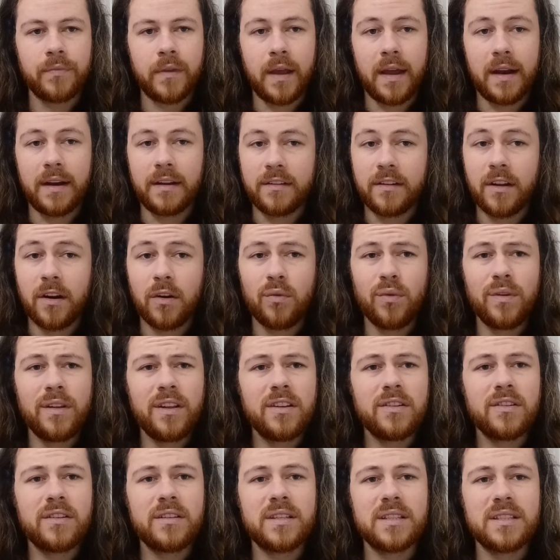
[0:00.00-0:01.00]
And it's got a really
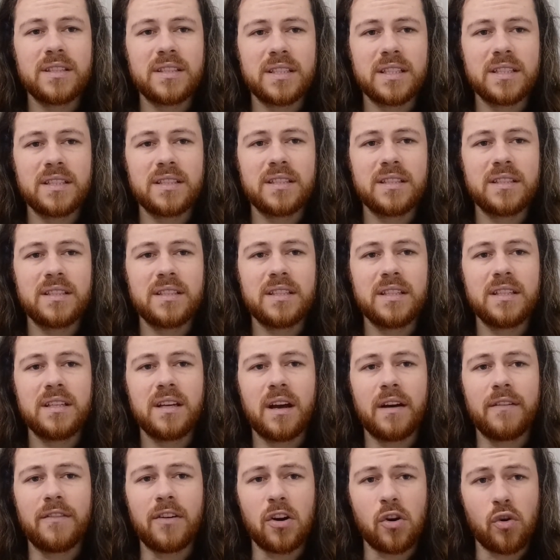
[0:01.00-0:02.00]
good consistency
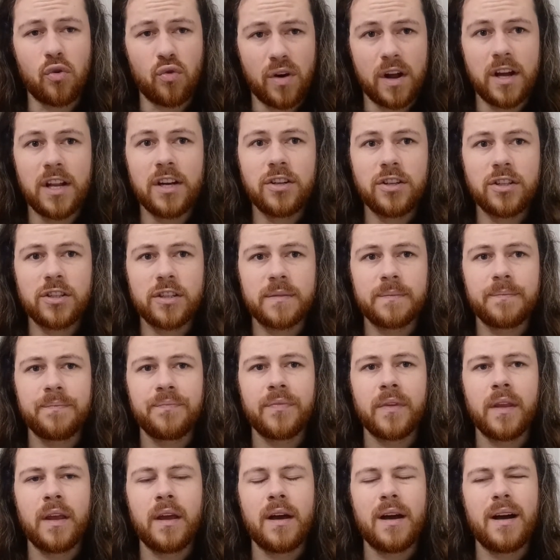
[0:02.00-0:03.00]
of a crunch.
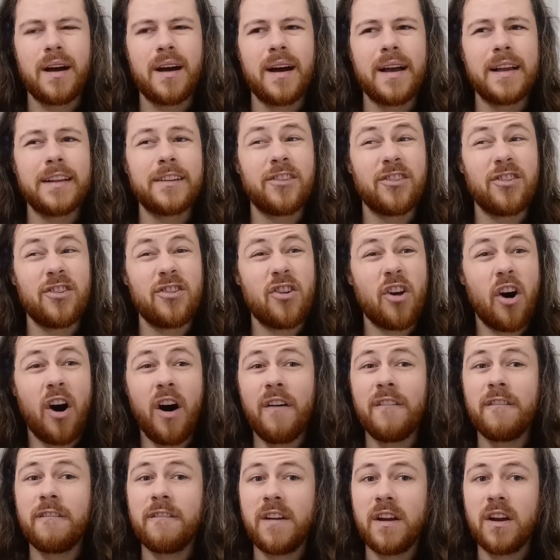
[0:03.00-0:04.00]
It's
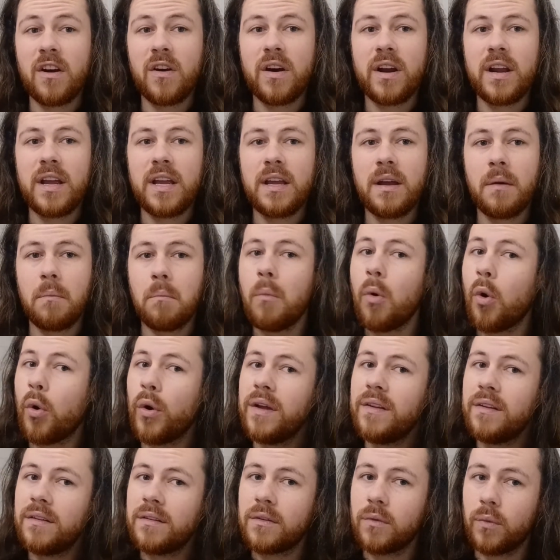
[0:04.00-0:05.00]
not very
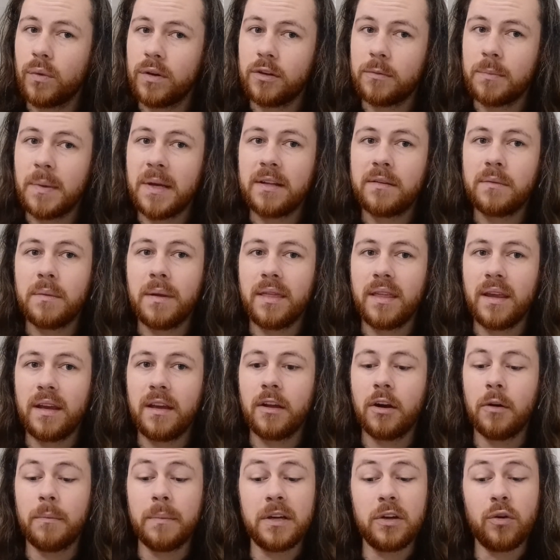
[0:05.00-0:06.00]
moist, which makes me think
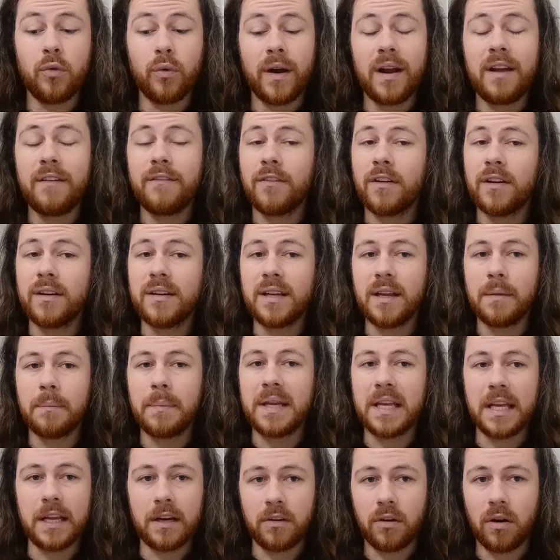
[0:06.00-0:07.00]
it'll be great for
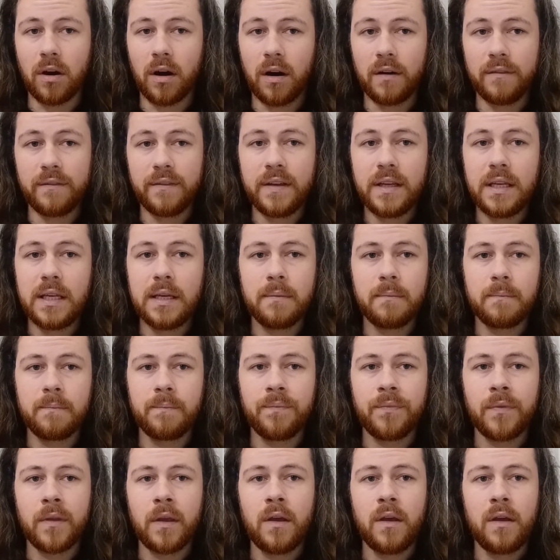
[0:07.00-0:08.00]
dipping in coffee.
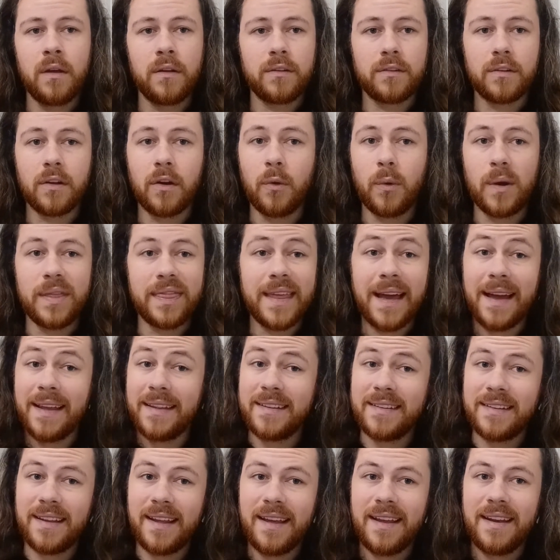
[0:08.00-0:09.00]
So with that
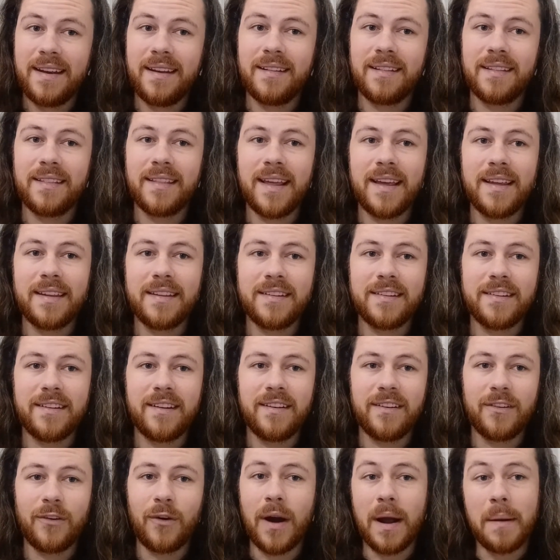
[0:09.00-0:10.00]
said, let's
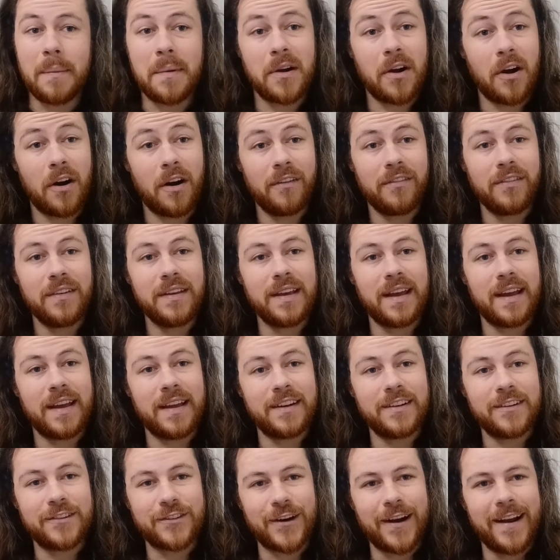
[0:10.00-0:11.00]
grab a coffee
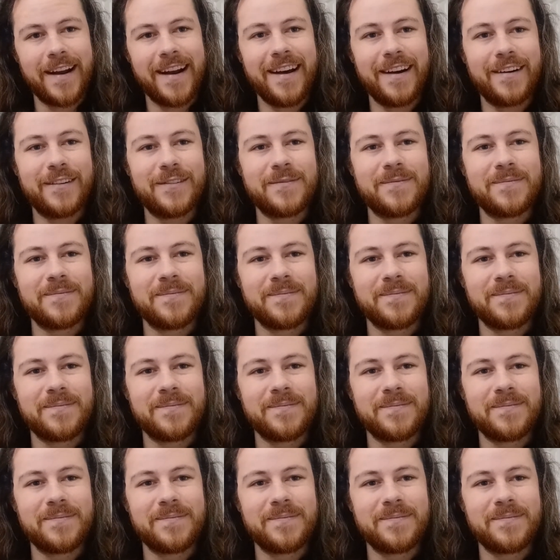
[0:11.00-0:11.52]
and try it out.